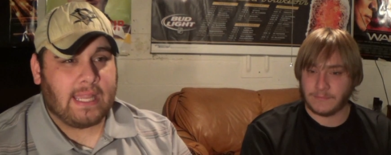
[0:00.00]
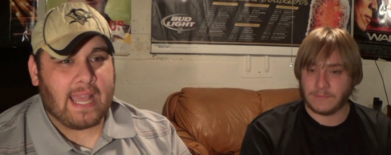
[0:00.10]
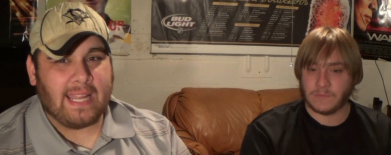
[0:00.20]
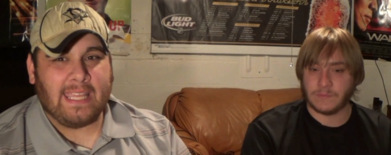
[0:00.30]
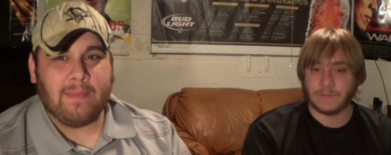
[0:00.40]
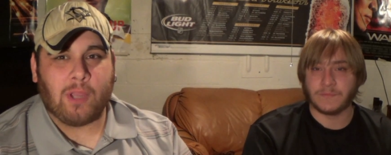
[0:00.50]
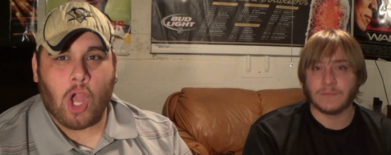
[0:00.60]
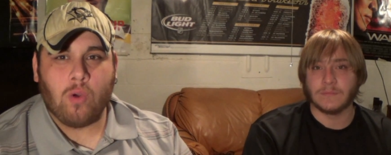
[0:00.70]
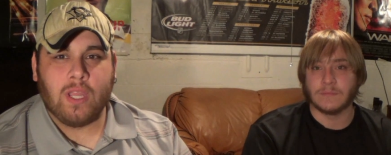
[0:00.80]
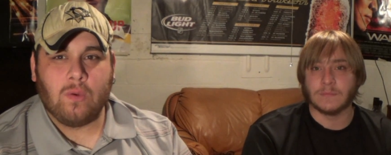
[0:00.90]
Speaker 1: kind of keep
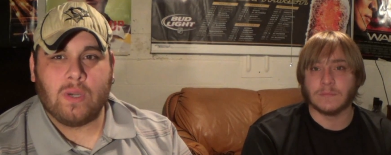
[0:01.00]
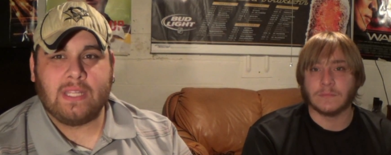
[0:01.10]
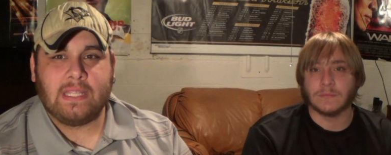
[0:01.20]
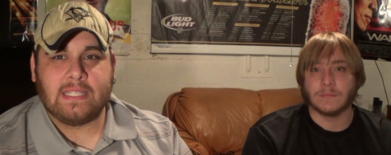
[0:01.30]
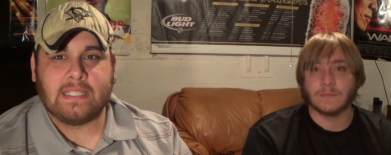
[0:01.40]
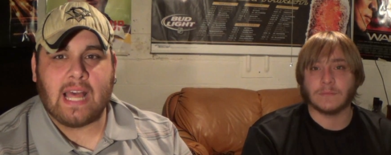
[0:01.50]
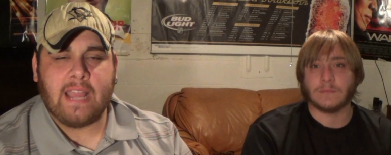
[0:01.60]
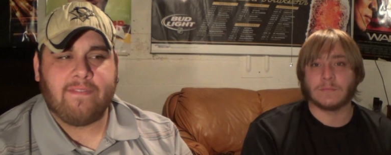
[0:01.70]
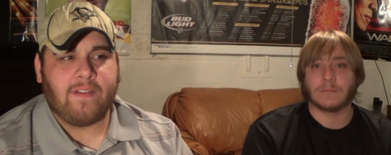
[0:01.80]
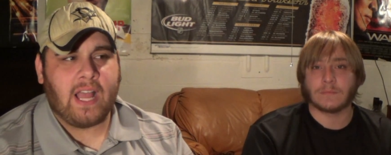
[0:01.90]
going with the
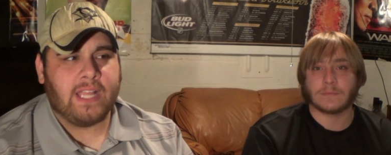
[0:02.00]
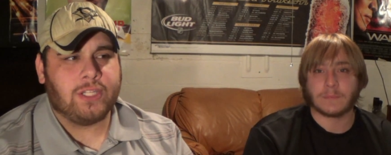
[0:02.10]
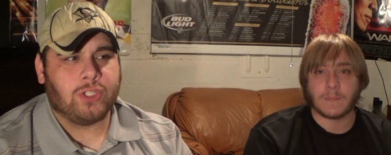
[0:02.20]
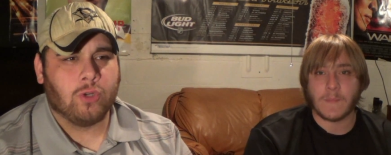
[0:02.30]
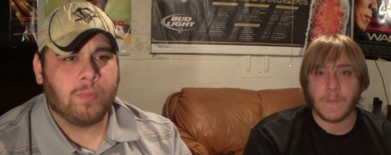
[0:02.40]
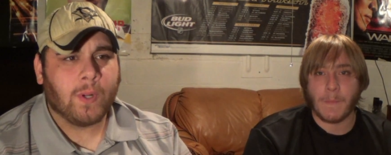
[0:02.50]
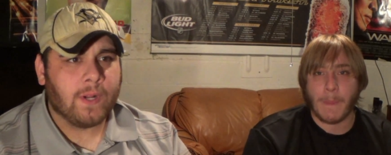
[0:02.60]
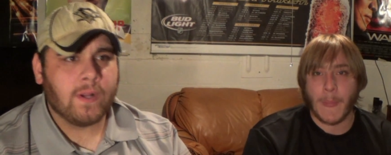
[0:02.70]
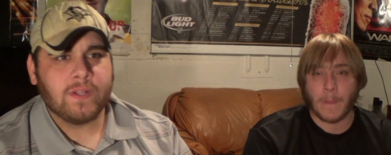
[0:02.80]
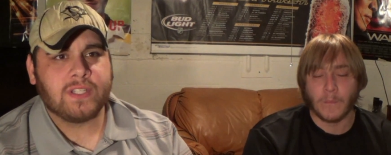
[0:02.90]
sci-fi
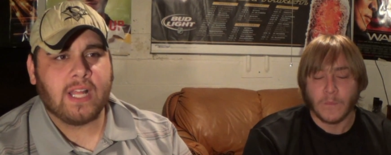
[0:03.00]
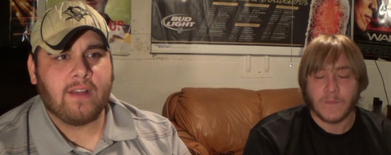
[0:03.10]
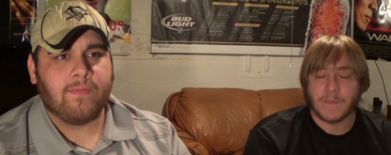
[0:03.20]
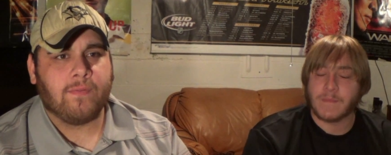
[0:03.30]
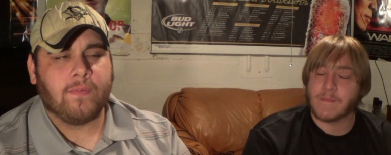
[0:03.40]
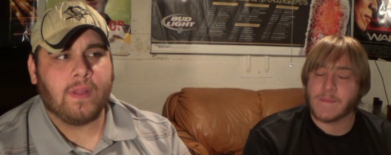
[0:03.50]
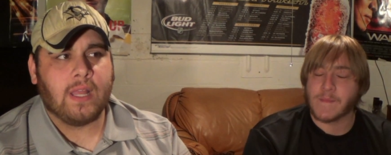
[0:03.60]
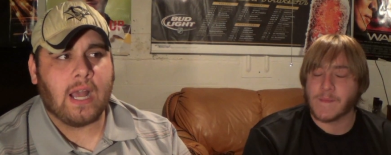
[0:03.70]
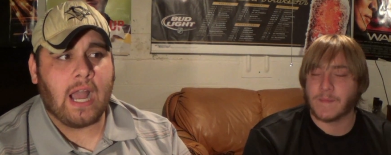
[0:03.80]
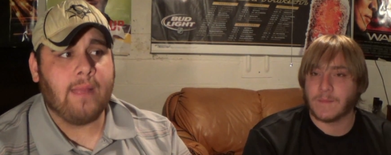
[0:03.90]
superhero stuff,
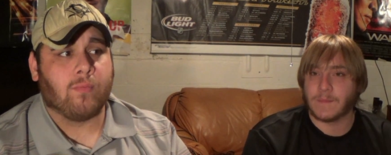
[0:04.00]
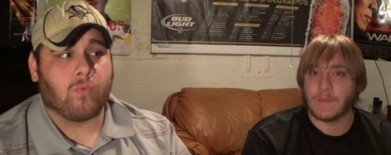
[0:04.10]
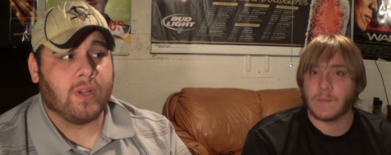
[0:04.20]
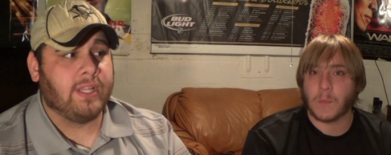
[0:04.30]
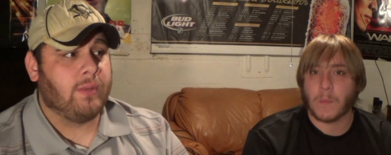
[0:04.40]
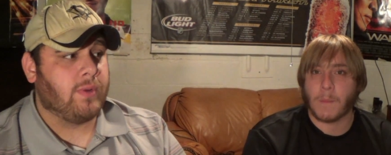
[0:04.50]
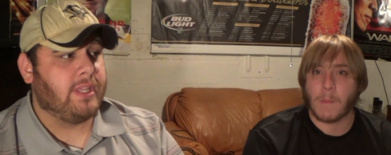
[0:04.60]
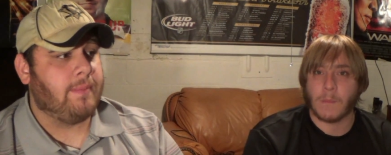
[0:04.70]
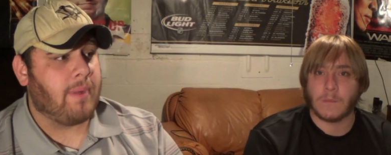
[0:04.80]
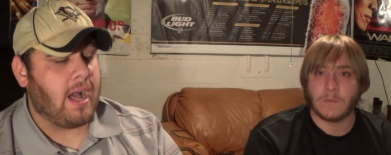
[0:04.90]
I'm really,
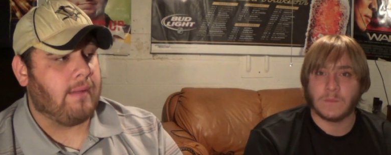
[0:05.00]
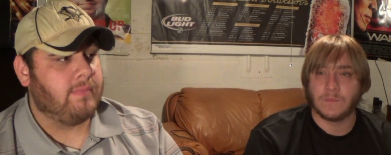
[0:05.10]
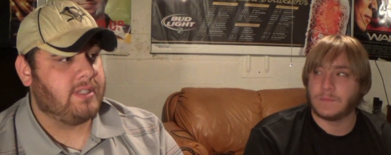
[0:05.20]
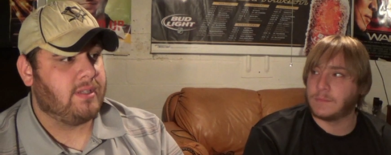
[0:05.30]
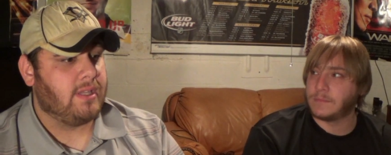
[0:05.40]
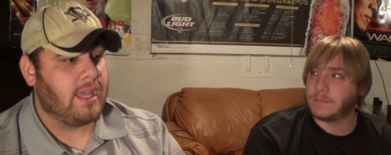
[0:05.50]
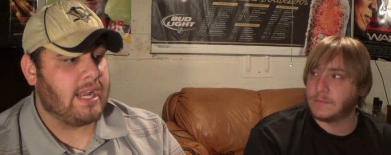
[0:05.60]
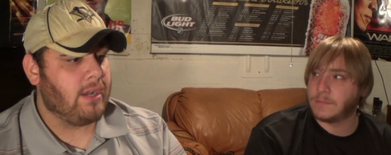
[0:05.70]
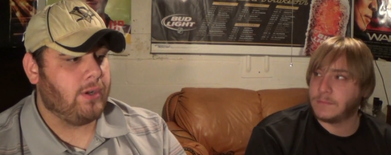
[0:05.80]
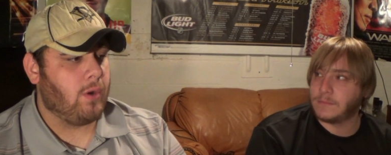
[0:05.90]
really pumped, and
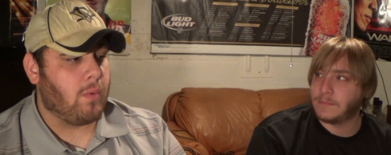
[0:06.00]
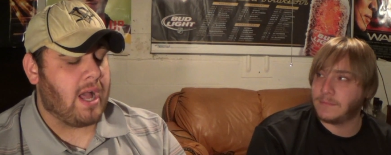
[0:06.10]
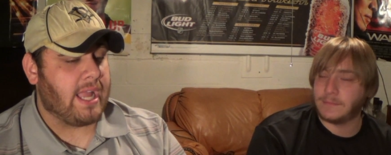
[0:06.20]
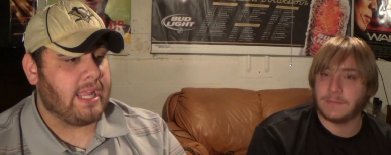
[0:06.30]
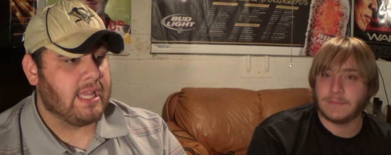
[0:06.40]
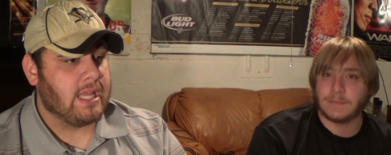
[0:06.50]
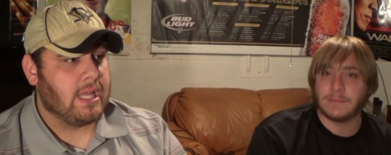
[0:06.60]
I don't know why,